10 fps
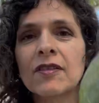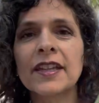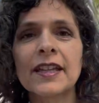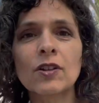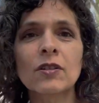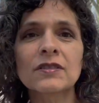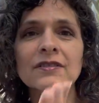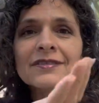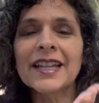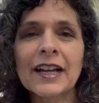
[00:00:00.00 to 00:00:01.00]
it'll
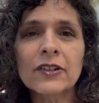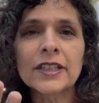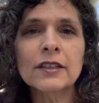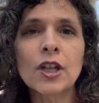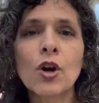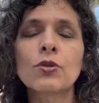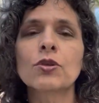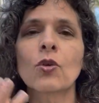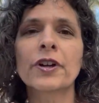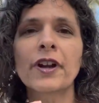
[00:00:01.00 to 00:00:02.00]
carry a load
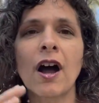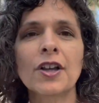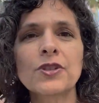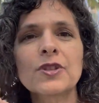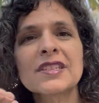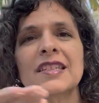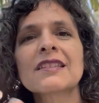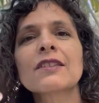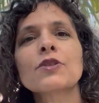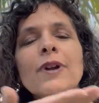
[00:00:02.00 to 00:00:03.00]
or not. You could see
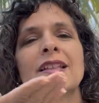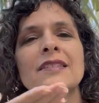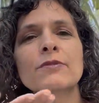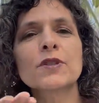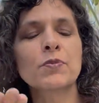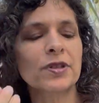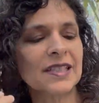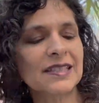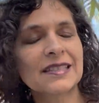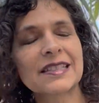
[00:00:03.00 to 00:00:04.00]
that Lorenza was
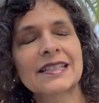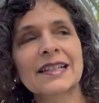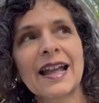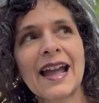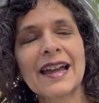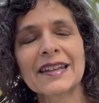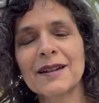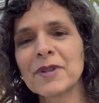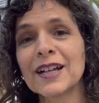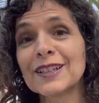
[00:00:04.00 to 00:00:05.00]
pretty sleek, and
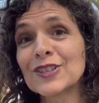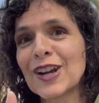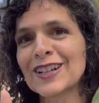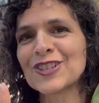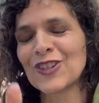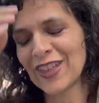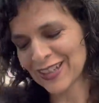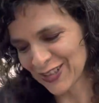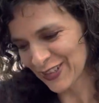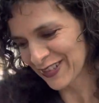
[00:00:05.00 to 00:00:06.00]
I'm not going to try to show that
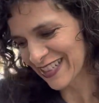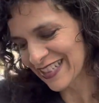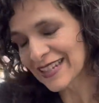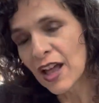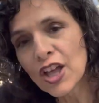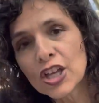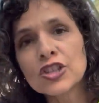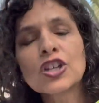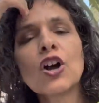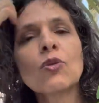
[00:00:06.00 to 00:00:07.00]
to you again.
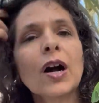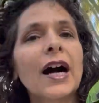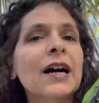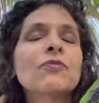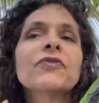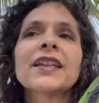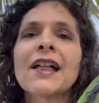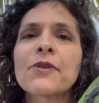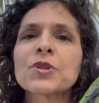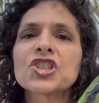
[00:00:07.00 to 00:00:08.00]
So, in
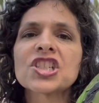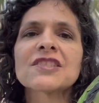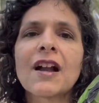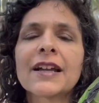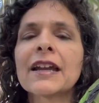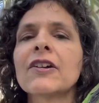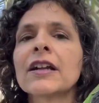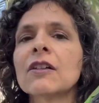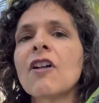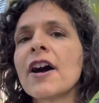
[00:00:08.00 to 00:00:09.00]
other words, she's not
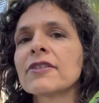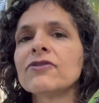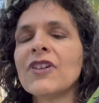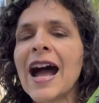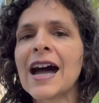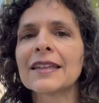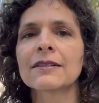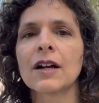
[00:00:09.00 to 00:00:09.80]
carrying a lot of fat.